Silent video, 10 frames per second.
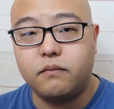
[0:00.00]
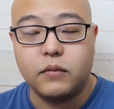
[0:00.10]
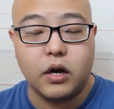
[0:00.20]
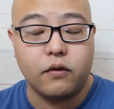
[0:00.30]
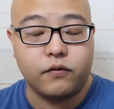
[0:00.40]

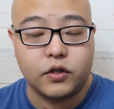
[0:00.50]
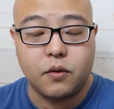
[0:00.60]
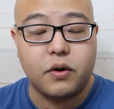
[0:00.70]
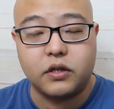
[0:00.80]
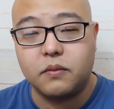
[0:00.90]
you know, for
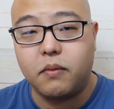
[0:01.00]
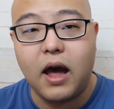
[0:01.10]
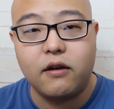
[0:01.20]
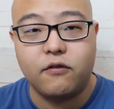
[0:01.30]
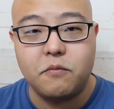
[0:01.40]
someone else to
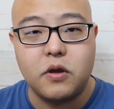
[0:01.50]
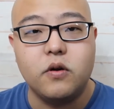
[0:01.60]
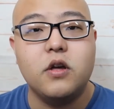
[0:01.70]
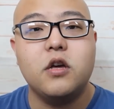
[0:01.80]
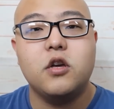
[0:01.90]
buy it from
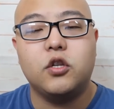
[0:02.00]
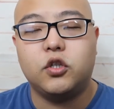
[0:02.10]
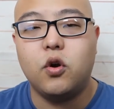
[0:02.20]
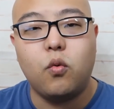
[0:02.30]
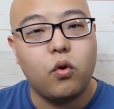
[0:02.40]
you.
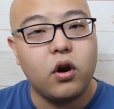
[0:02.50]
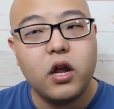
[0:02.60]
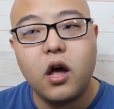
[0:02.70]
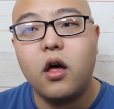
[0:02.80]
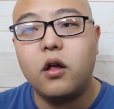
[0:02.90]
So
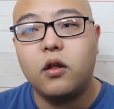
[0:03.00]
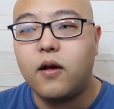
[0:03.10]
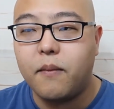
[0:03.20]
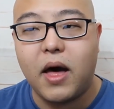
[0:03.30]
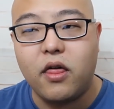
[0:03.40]
worry
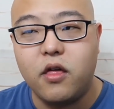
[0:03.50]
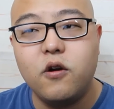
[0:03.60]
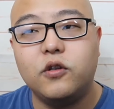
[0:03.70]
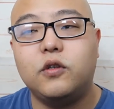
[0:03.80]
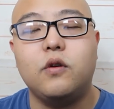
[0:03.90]
about
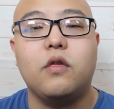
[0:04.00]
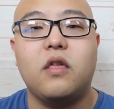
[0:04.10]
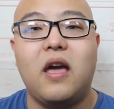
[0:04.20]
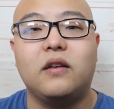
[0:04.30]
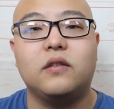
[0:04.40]
those 2
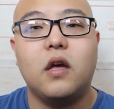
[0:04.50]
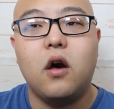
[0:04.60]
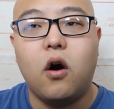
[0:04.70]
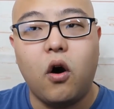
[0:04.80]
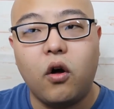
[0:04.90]
things.
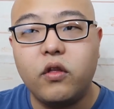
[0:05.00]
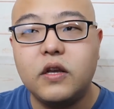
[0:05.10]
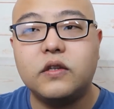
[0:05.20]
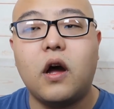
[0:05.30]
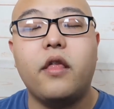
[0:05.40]
All
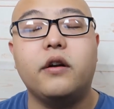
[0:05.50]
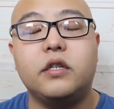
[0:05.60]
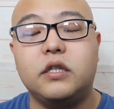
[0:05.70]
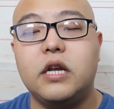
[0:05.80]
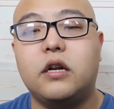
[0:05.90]
these other
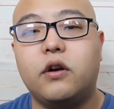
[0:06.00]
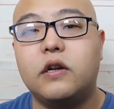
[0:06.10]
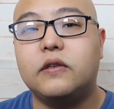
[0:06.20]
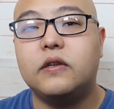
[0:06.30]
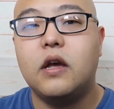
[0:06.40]

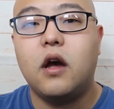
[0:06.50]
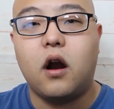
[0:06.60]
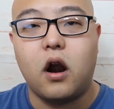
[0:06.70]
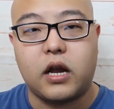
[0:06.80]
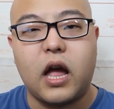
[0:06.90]
secrets
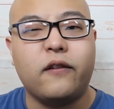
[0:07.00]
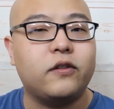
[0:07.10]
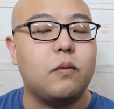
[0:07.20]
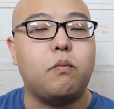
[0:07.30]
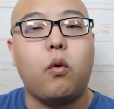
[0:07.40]
are kind of
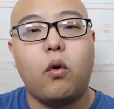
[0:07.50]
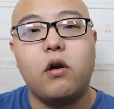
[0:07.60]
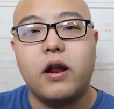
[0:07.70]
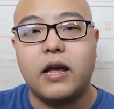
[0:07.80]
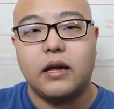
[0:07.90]

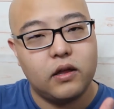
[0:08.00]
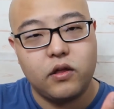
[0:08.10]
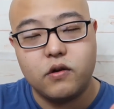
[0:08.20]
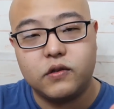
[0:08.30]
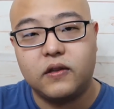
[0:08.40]
supporting
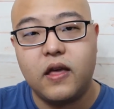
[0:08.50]
those